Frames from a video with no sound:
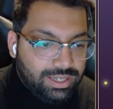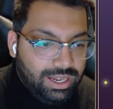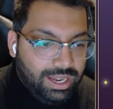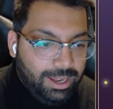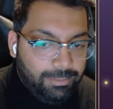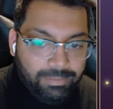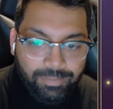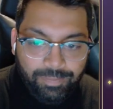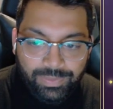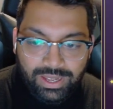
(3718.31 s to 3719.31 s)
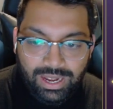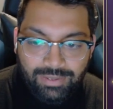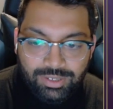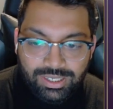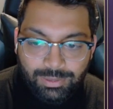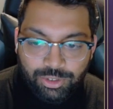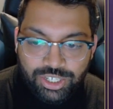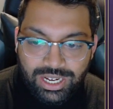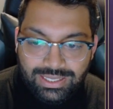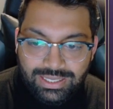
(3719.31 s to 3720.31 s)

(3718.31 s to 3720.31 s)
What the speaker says: I haven't double checked